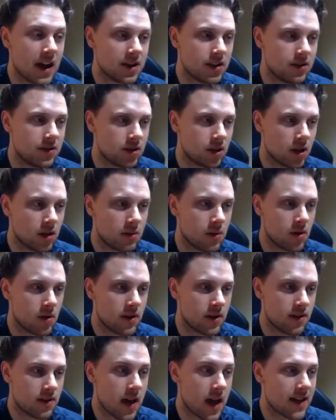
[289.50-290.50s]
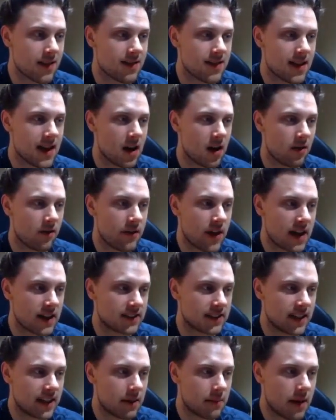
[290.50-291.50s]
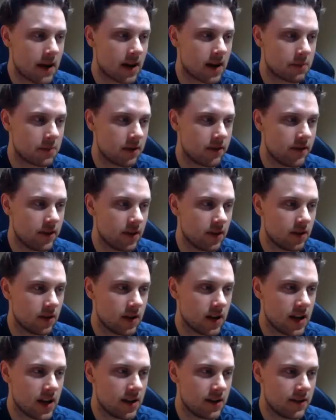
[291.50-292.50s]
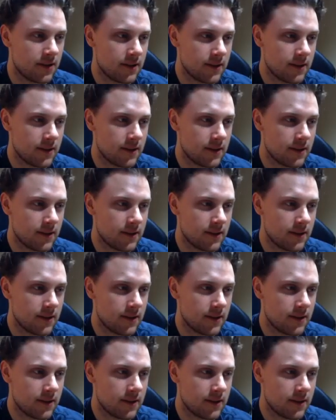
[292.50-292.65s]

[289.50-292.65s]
do turbo and see how fast I get back up the field, okay?